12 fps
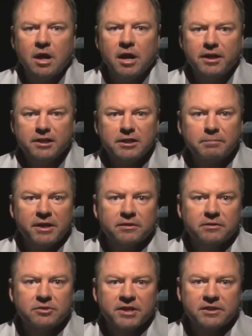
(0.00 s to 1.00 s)
an
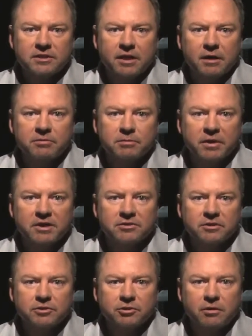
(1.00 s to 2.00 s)
independent test labs based
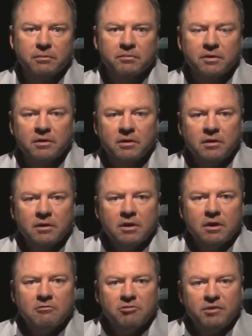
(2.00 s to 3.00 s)
in Europe.
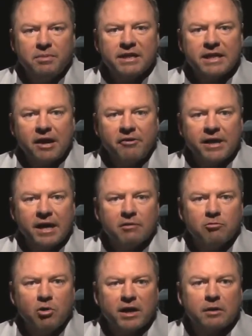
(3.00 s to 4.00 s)
We've been carrying
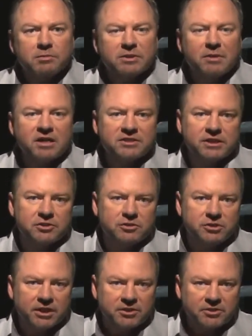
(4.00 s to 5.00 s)
out WAN optimization
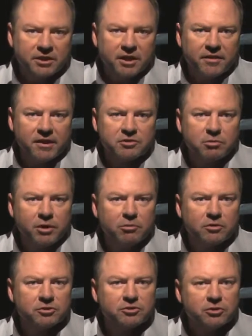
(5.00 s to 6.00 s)
testing, and that's what I
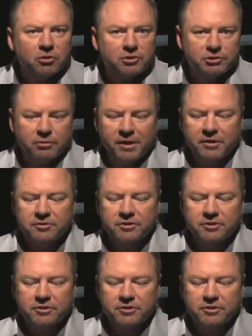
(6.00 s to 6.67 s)
want to talk to you about